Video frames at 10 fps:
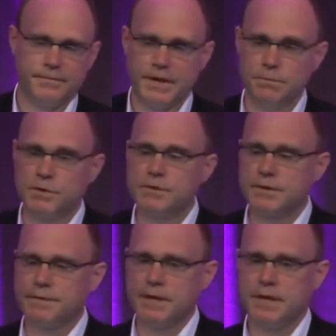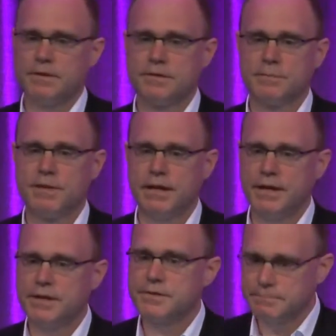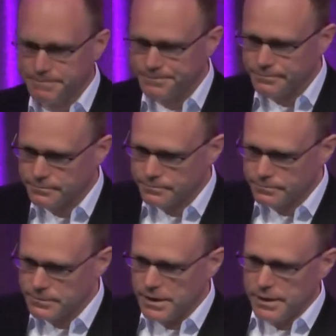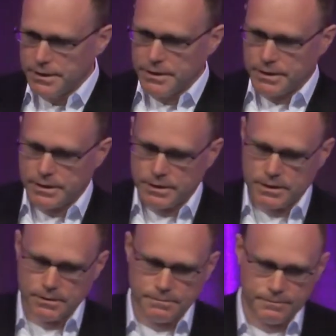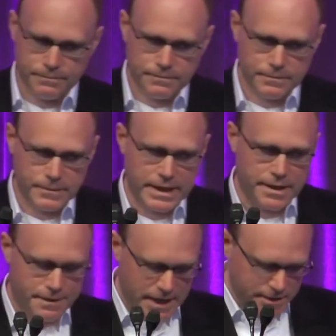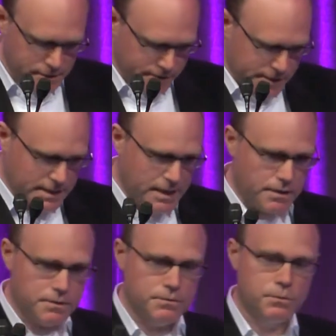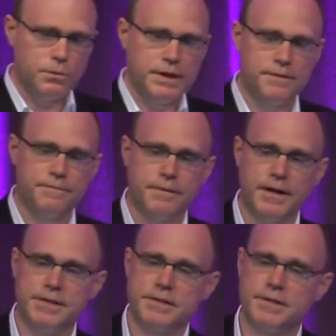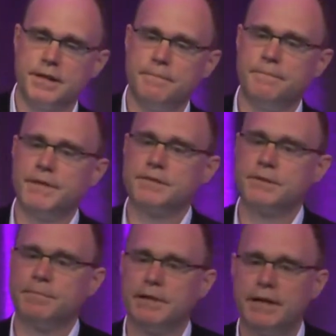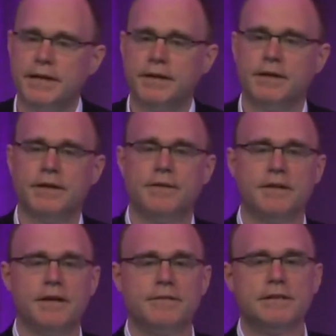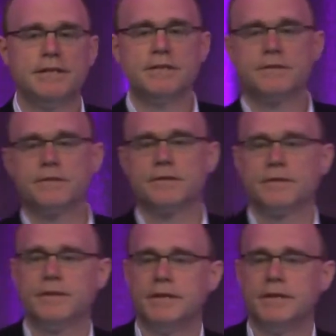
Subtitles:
most of the suppliers. And at the end of the day, we find some supplier in the Netherlands,